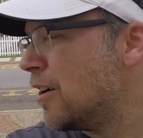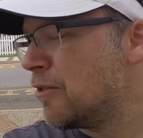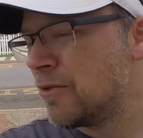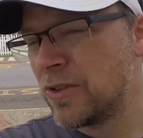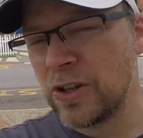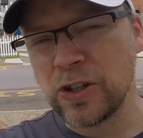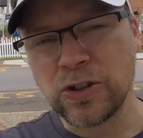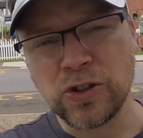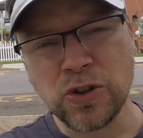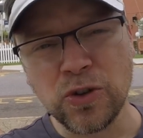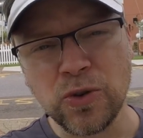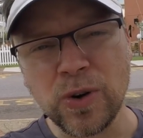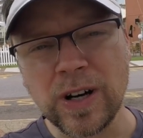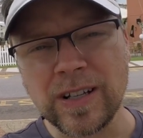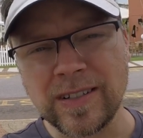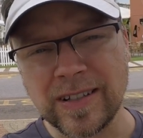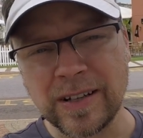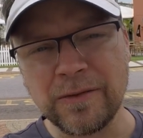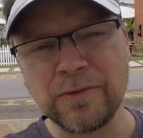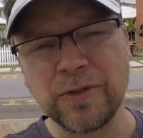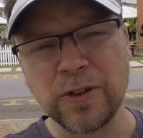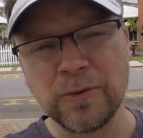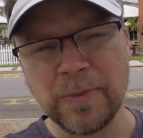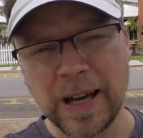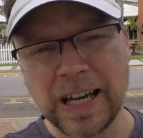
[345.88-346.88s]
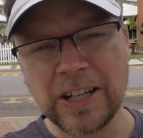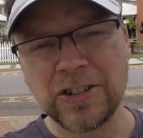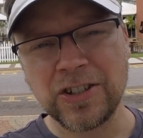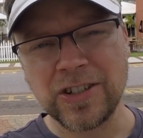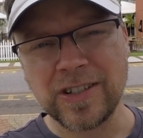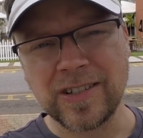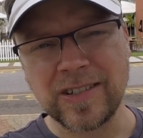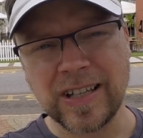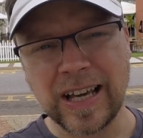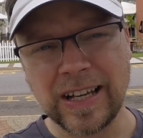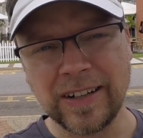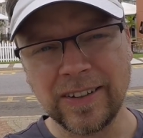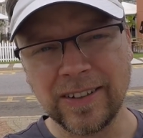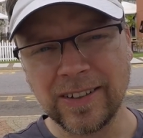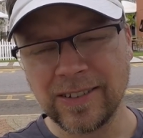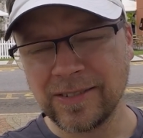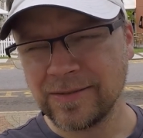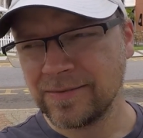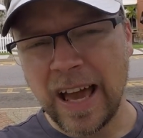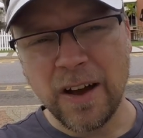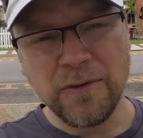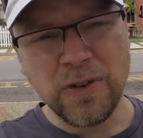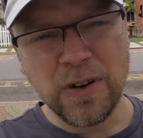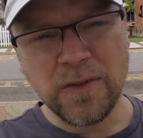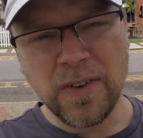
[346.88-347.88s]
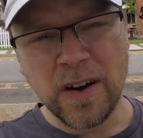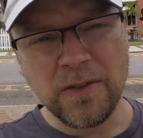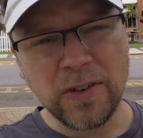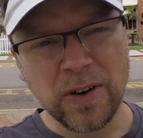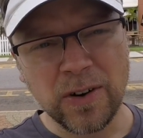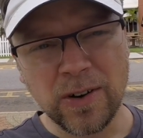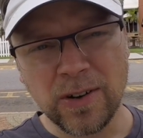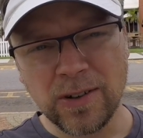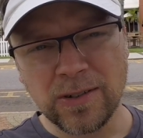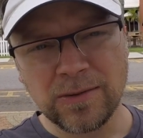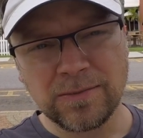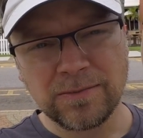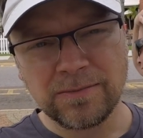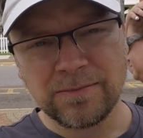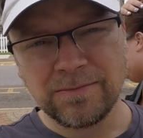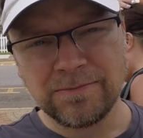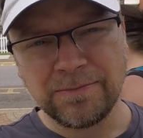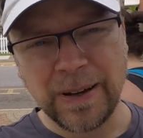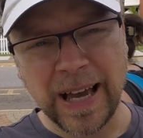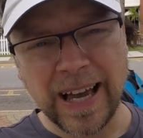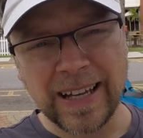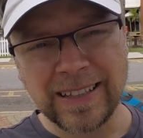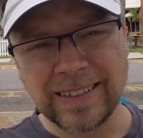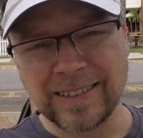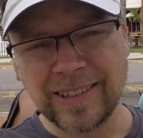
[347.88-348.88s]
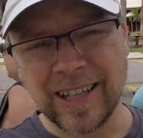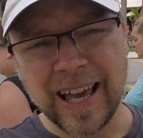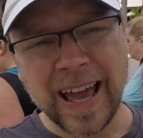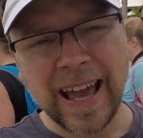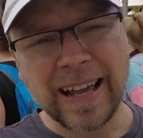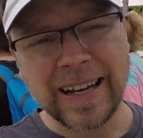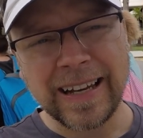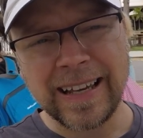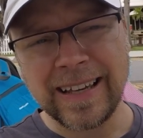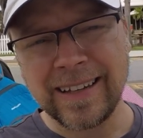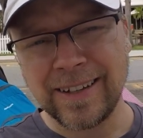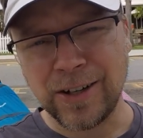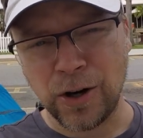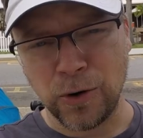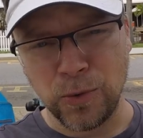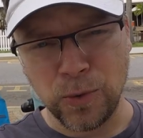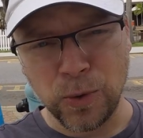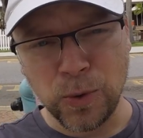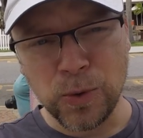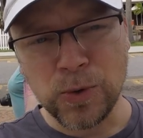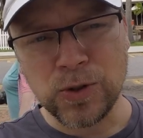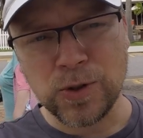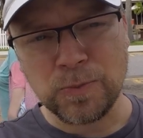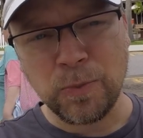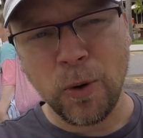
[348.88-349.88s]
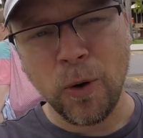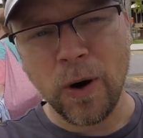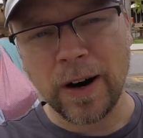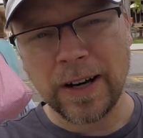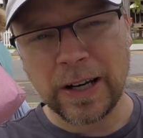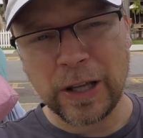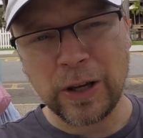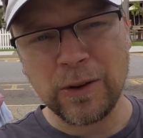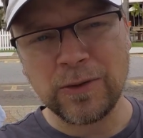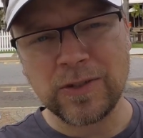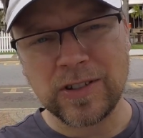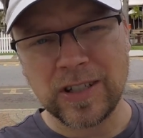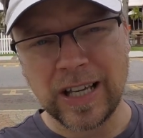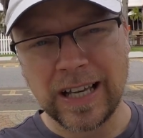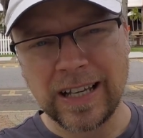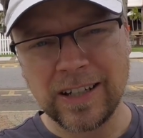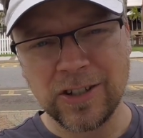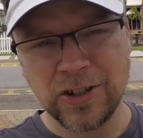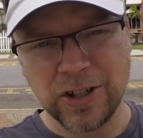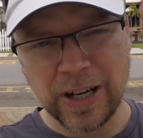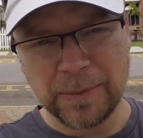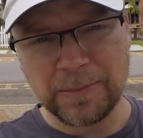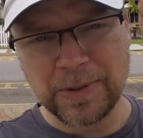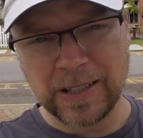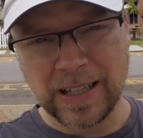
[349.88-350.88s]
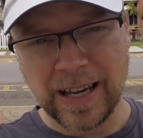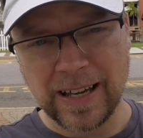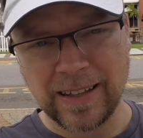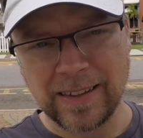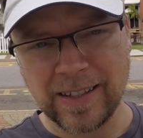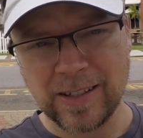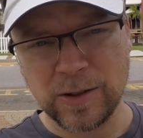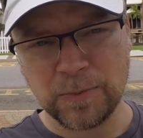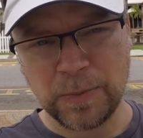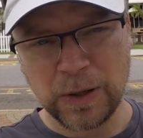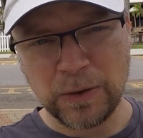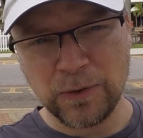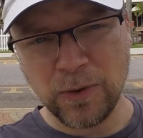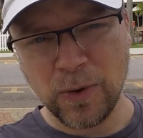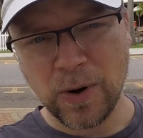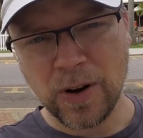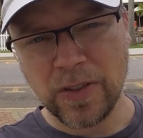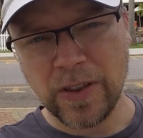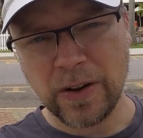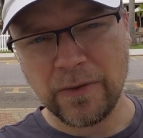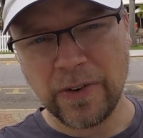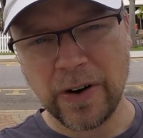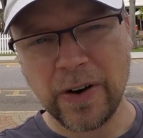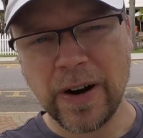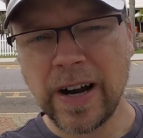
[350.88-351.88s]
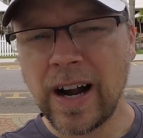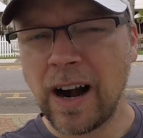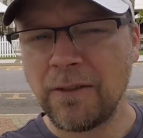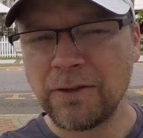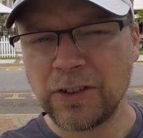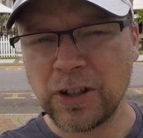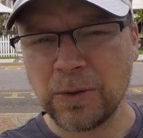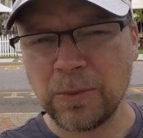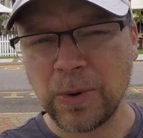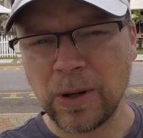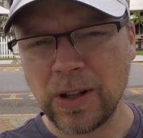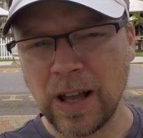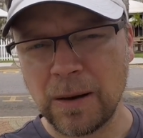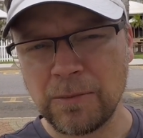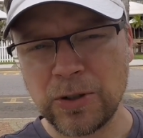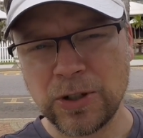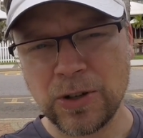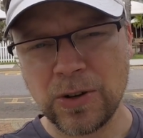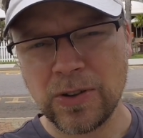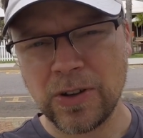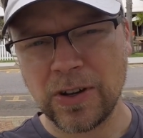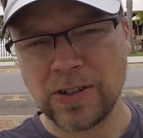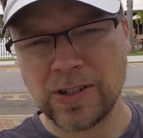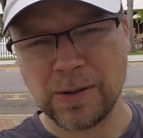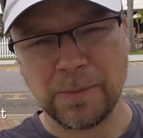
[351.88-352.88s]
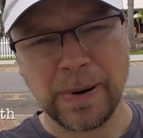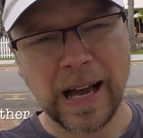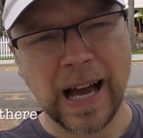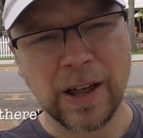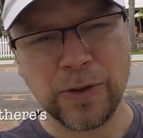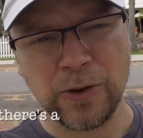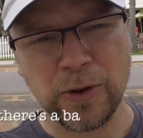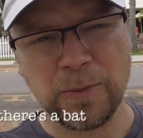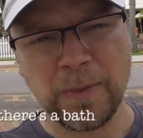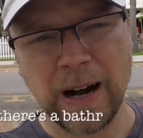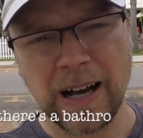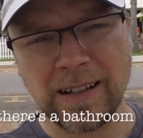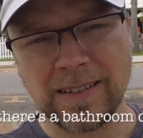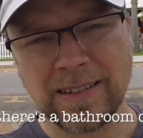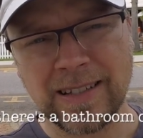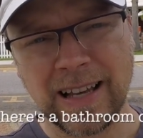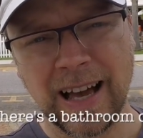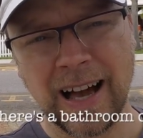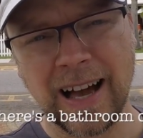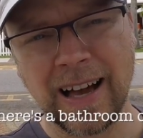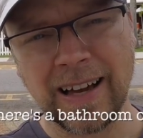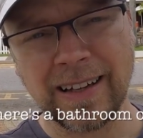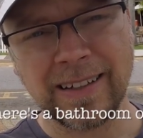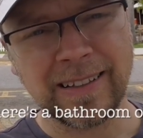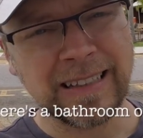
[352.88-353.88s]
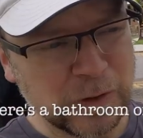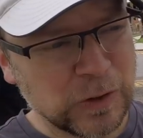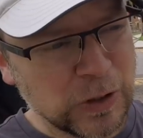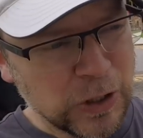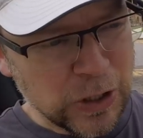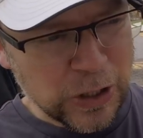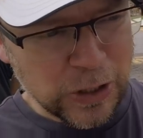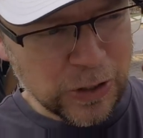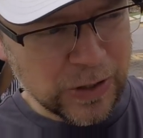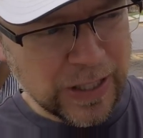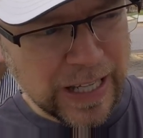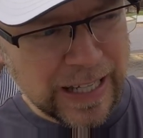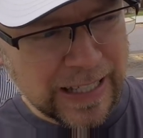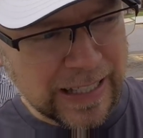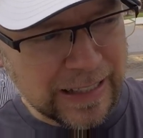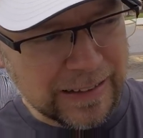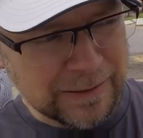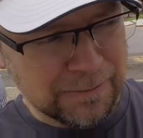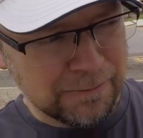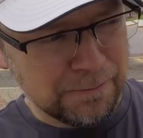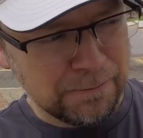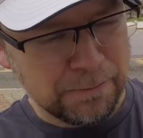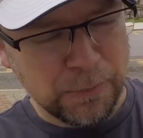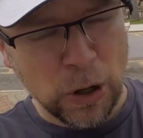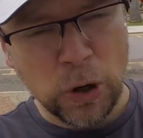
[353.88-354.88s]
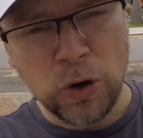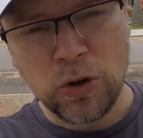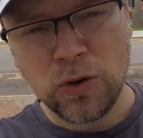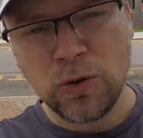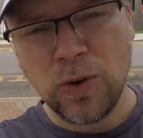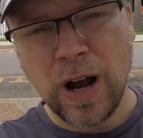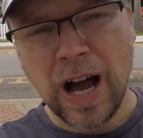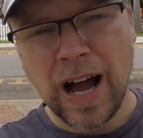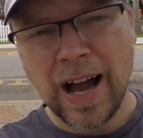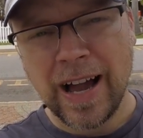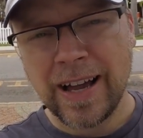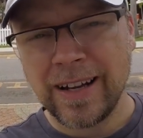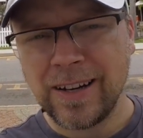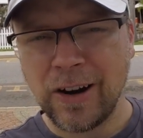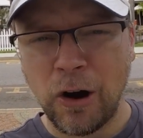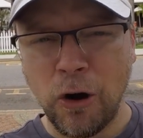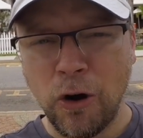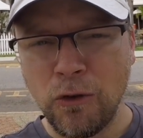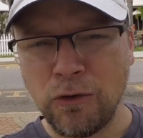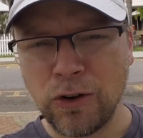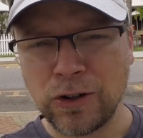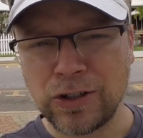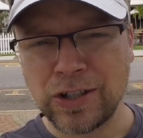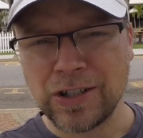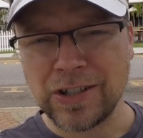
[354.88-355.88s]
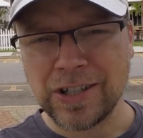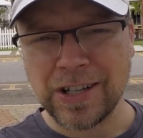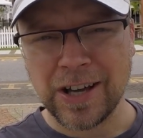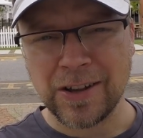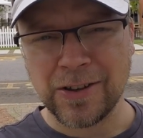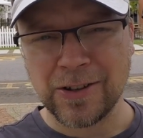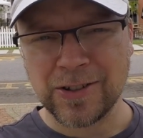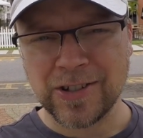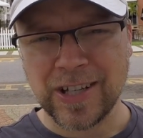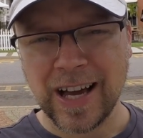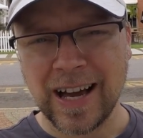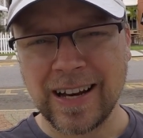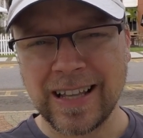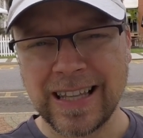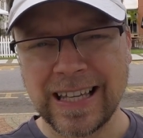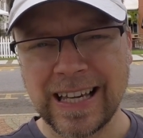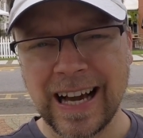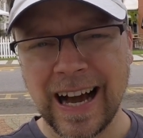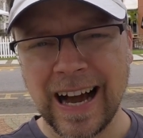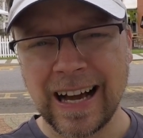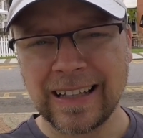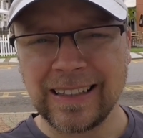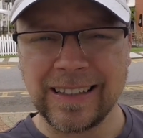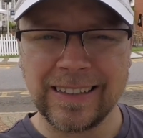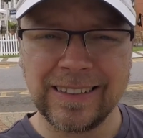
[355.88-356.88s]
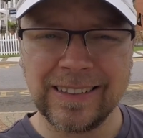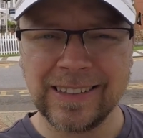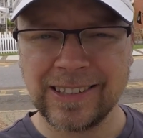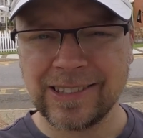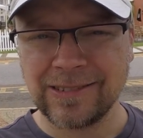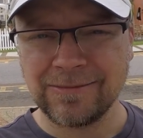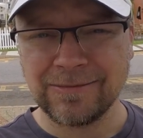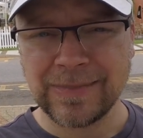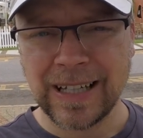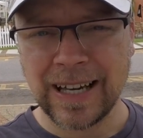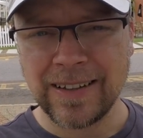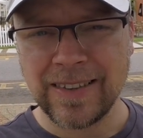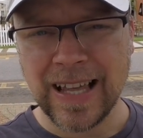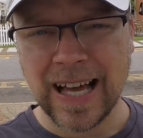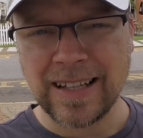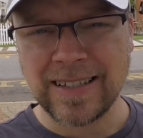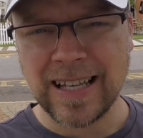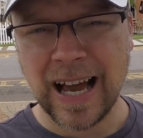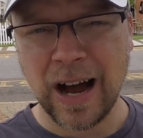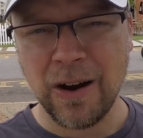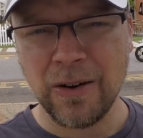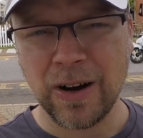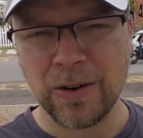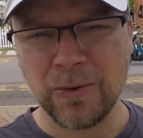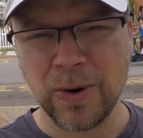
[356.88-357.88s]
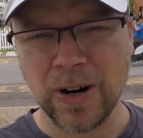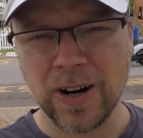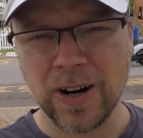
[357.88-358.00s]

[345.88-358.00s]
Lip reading: of the tourist information center. If you've ever been to any cruise port, you've seen ships like this before. They're very comfortable. I'm sure there's a bathroom on side. You take a boat ride over to the other side of the island, and that's how it